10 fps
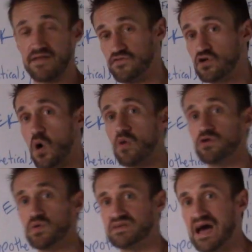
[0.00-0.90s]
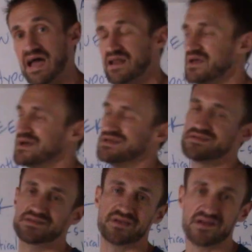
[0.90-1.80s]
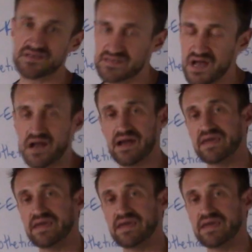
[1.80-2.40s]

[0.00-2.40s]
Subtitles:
If you go into a diet, this is gonna suck,